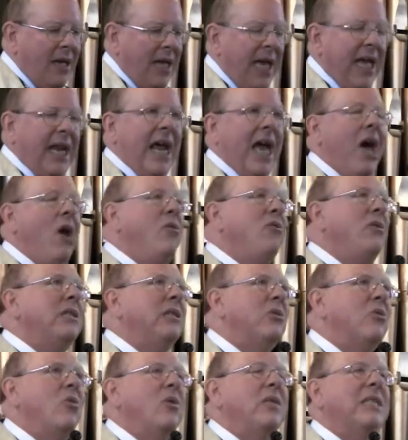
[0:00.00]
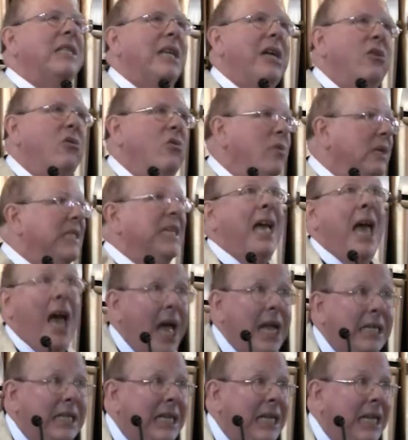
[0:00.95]
and a Holy sorts leader was
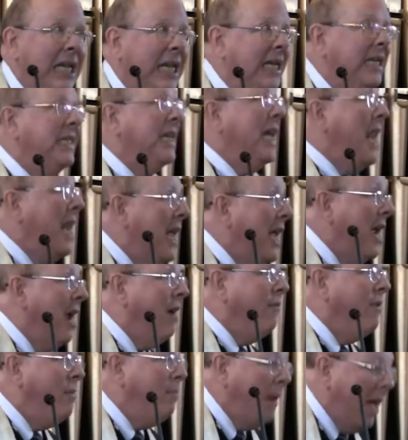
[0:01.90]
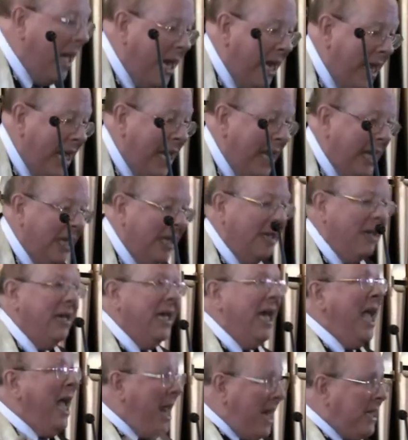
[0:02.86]
constantly telling everybody
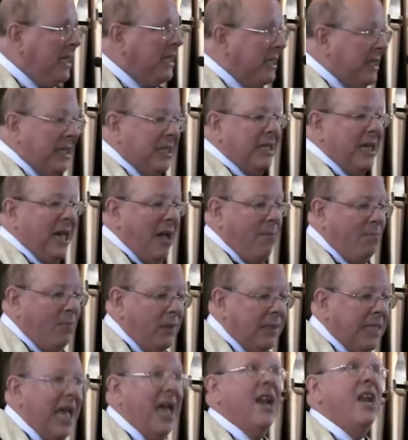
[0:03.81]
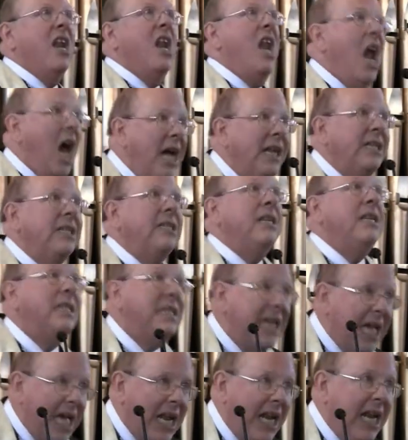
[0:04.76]
and his disciples not to
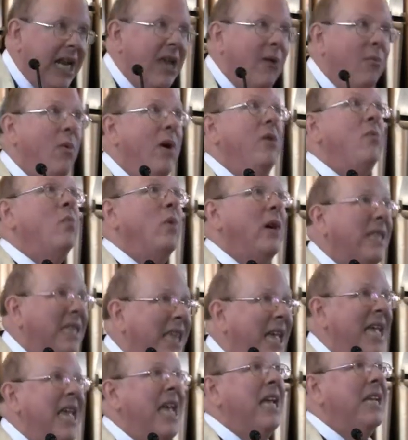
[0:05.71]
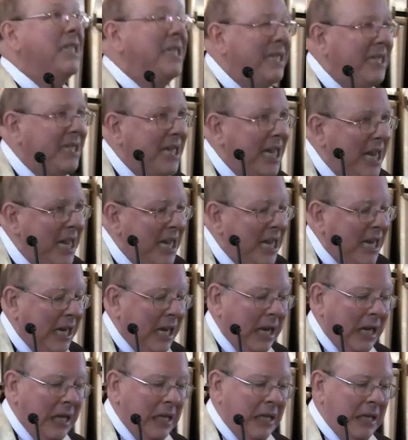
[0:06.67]
tell anyone what they had
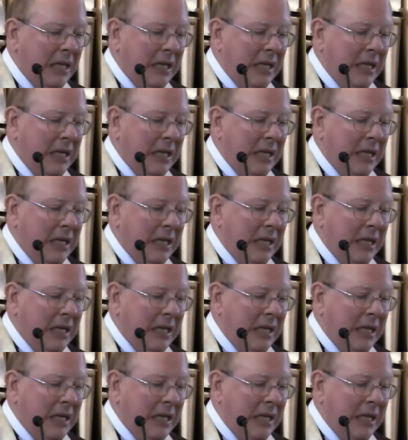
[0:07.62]
seen.